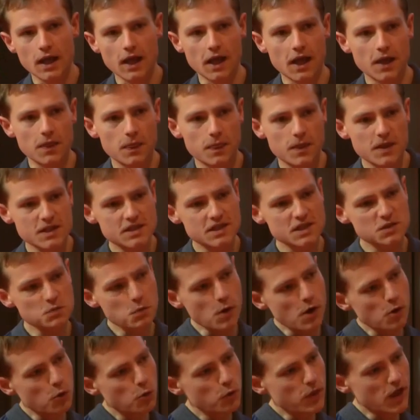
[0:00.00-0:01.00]
And this is
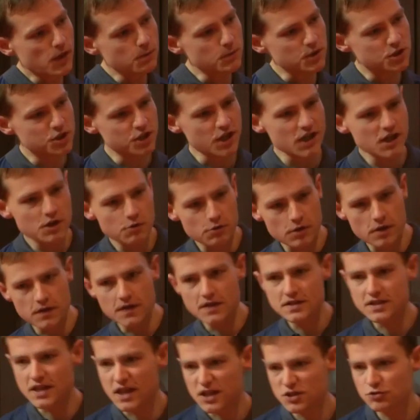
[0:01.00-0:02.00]
where all that machinery and
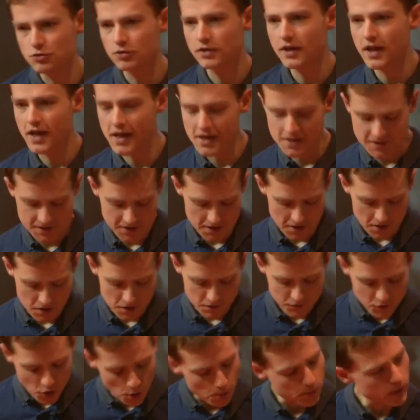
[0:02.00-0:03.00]
these extra layers kind
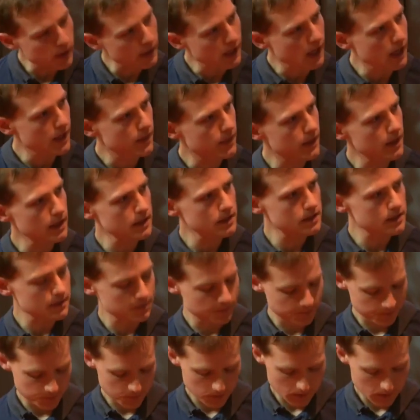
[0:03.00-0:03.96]
of complicate things.